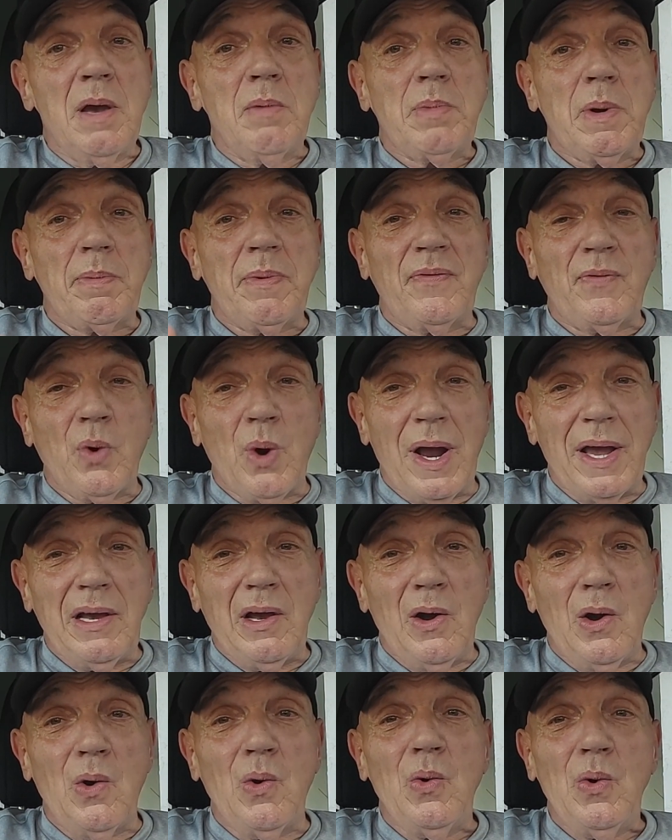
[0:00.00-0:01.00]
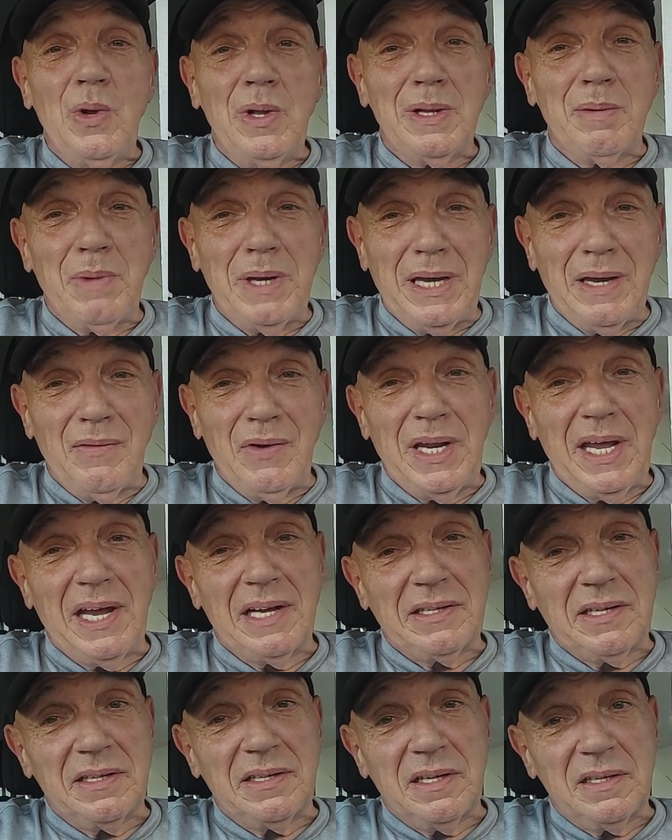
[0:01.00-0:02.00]
But before I go, let me give you the
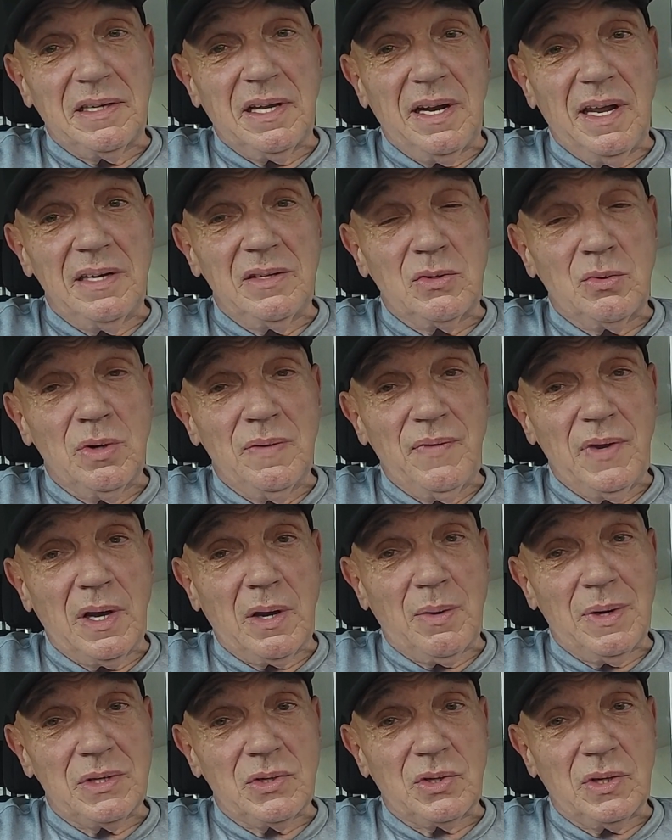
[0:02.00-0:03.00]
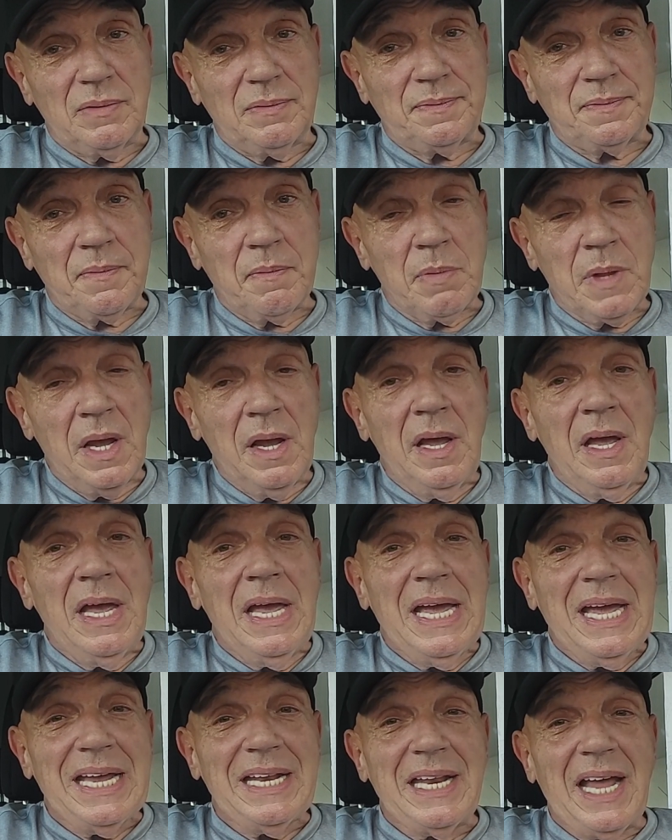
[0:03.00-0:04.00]
answer to today's trivia question.
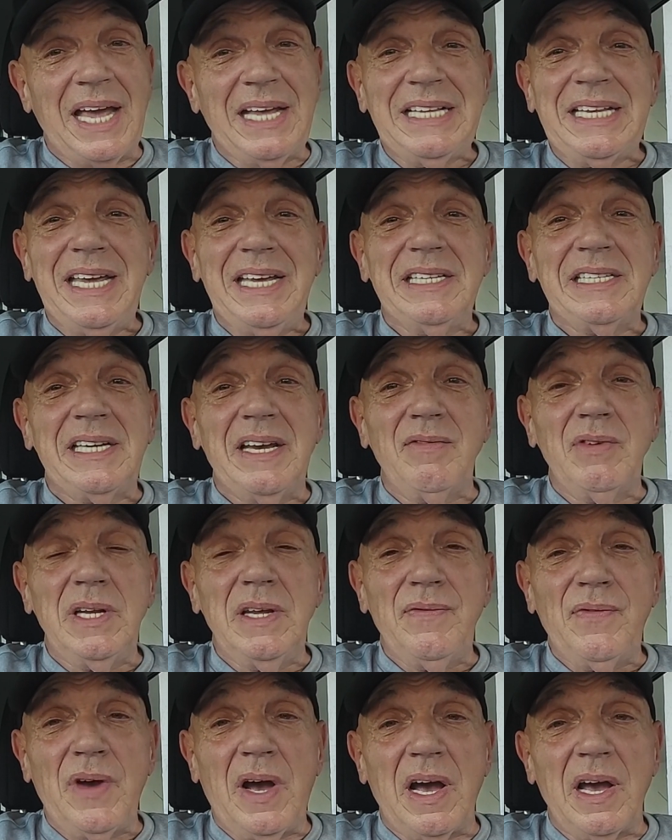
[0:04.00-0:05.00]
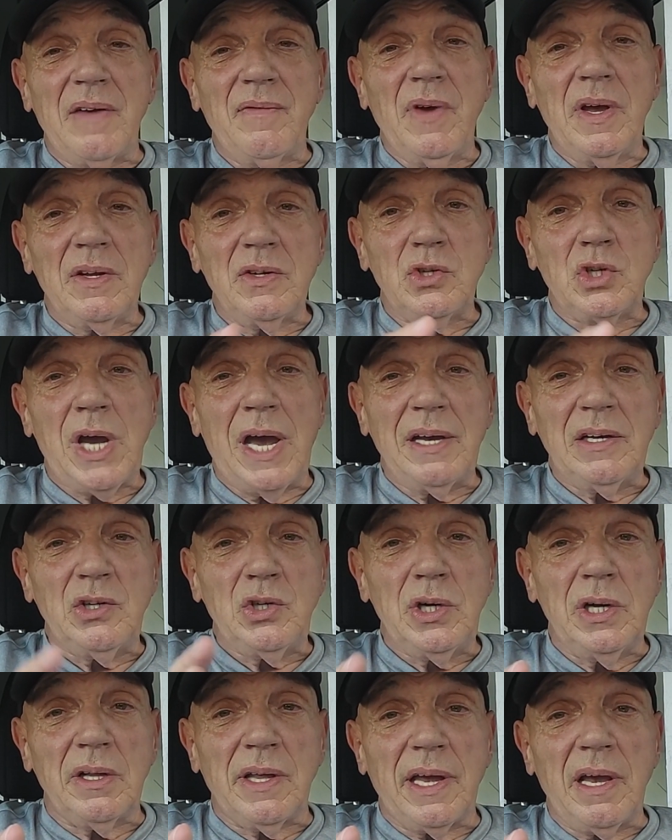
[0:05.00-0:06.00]
In 1975, Jack
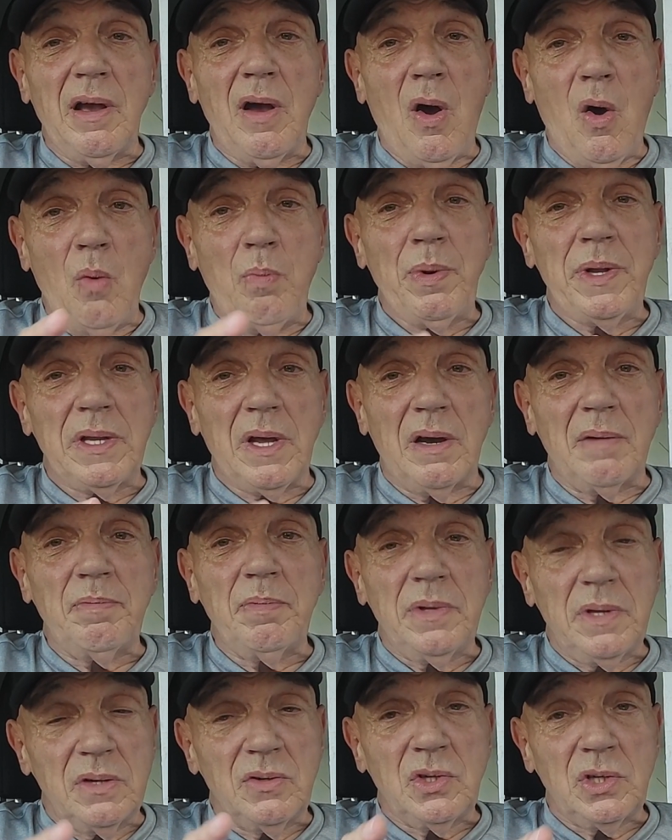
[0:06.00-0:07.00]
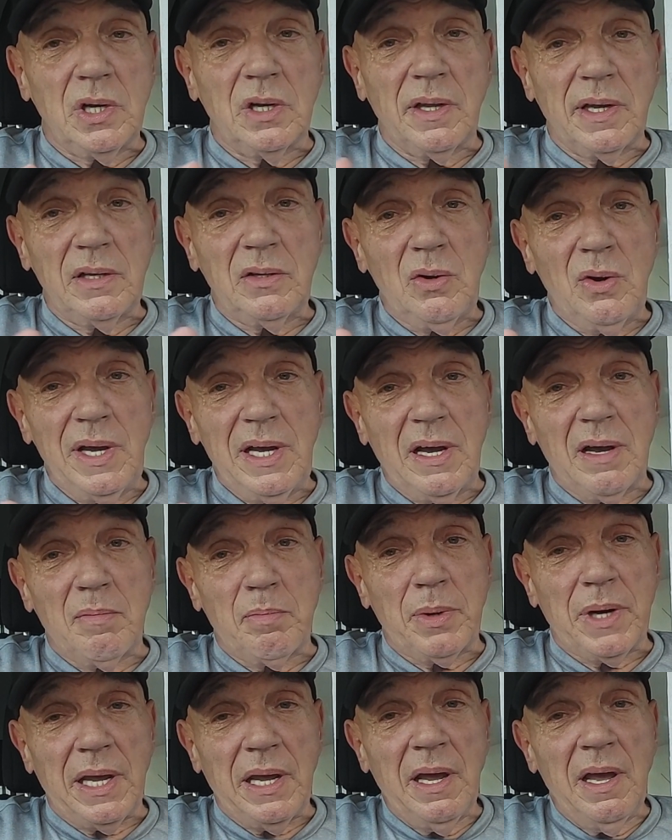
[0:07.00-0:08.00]
Schilling opened up the Schilling Toy
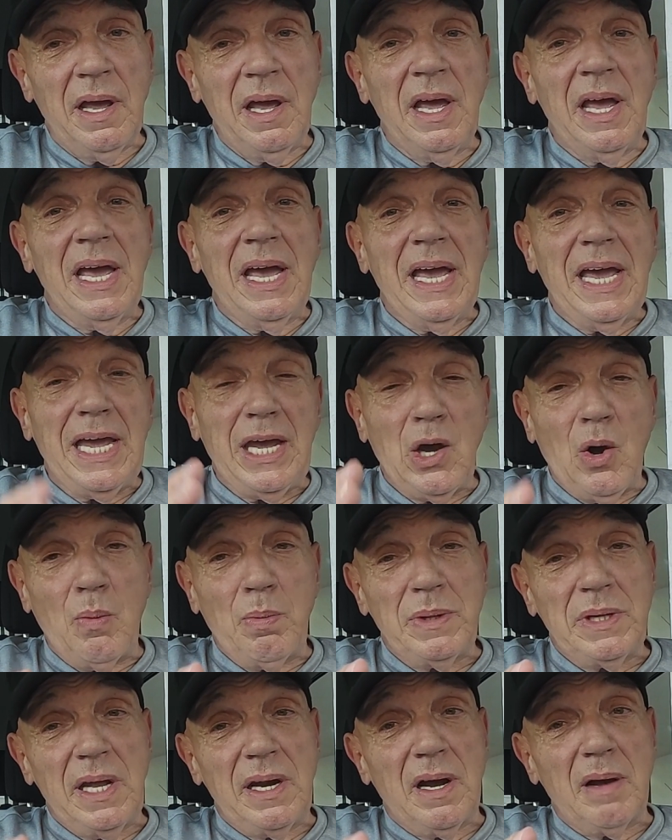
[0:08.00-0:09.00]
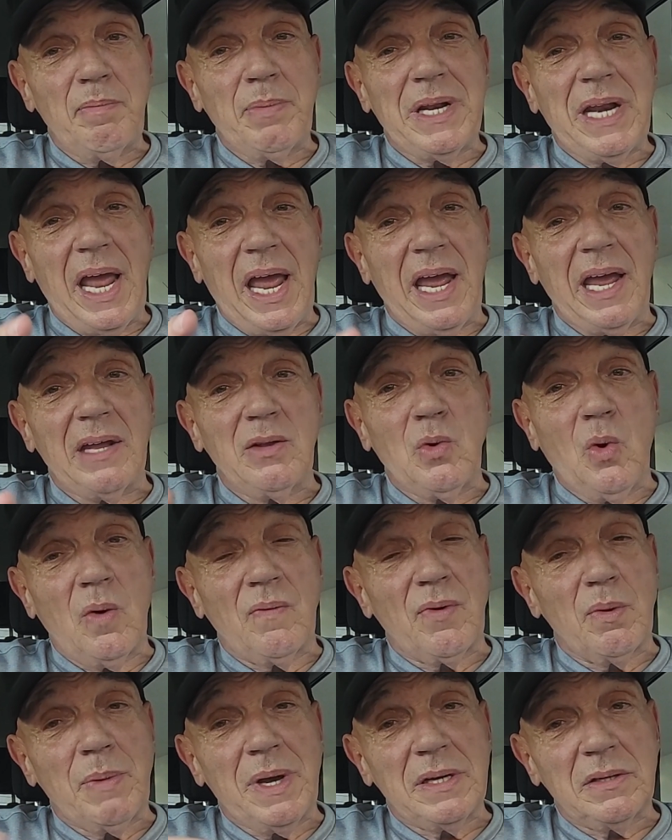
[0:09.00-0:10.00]
Company. He opened it up in
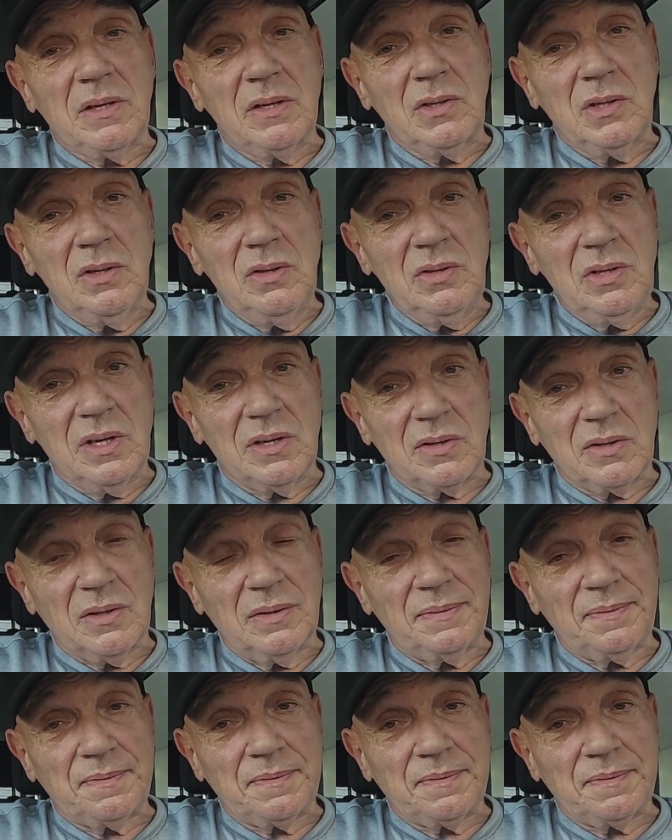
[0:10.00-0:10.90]
Andover, Massachusetts.